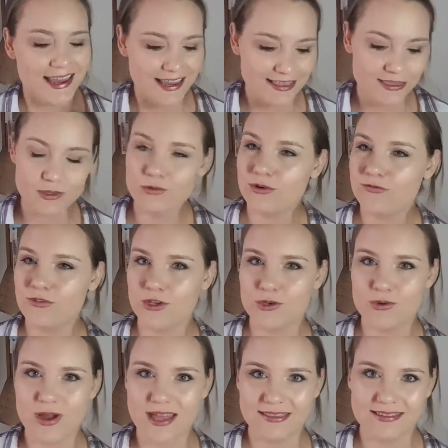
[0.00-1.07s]
in the
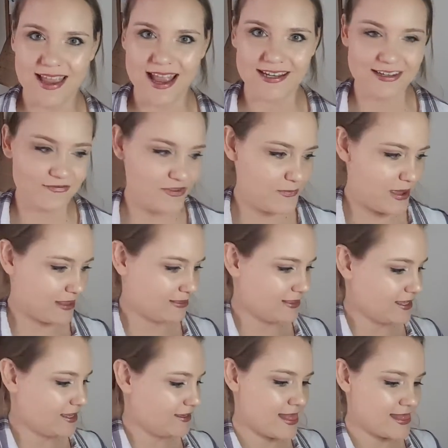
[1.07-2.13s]
review at the end of the month.
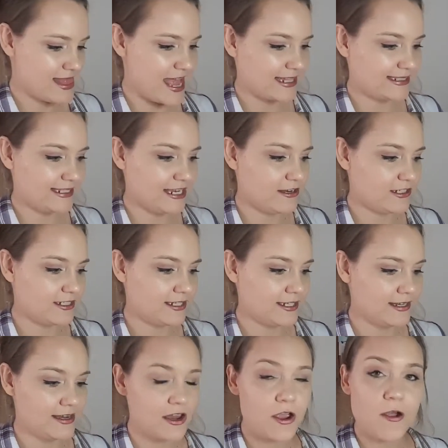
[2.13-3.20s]
That's it
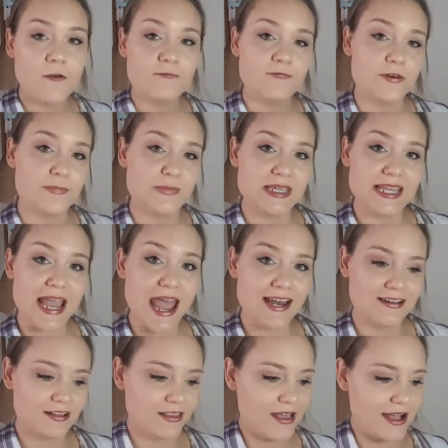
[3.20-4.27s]
from me
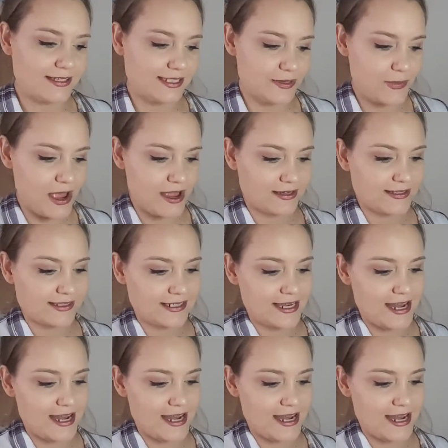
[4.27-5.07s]
and Glossybox